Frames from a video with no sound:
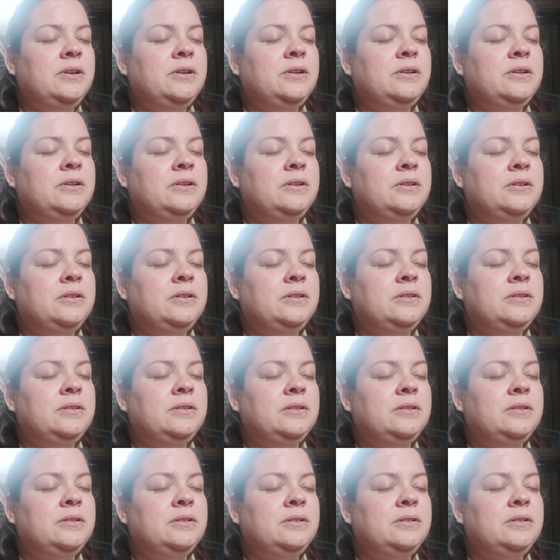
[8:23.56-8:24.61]

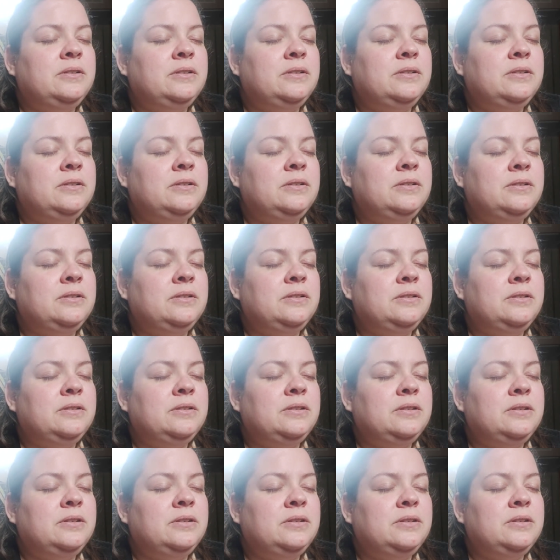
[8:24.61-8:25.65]

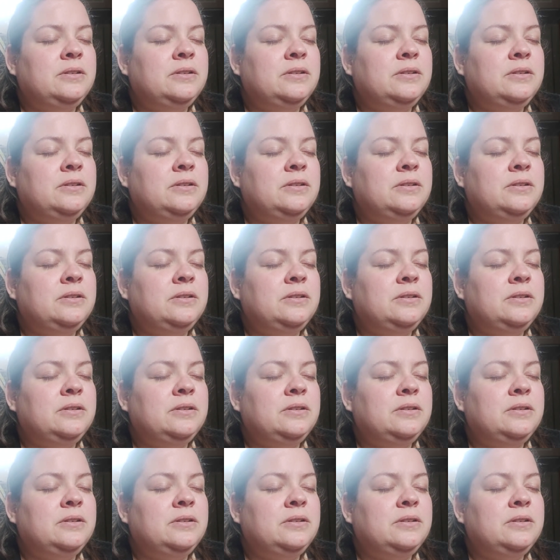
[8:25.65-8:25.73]
(silence)